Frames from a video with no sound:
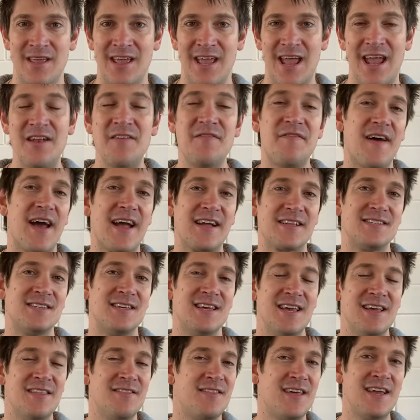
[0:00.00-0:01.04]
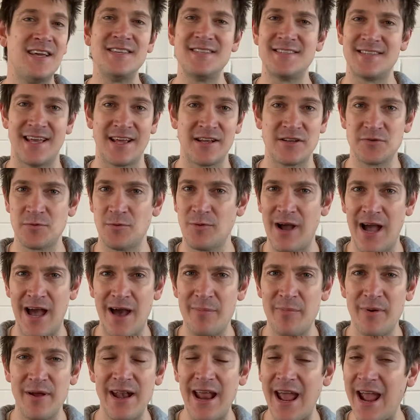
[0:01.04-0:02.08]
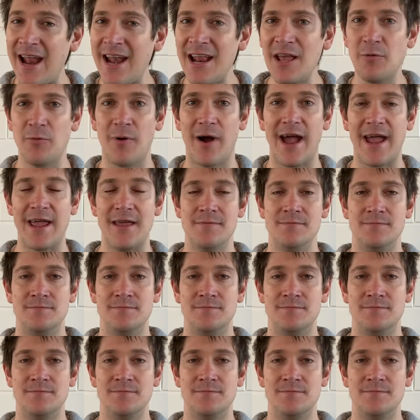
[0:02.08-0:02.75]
In fact, these things will happen anyway.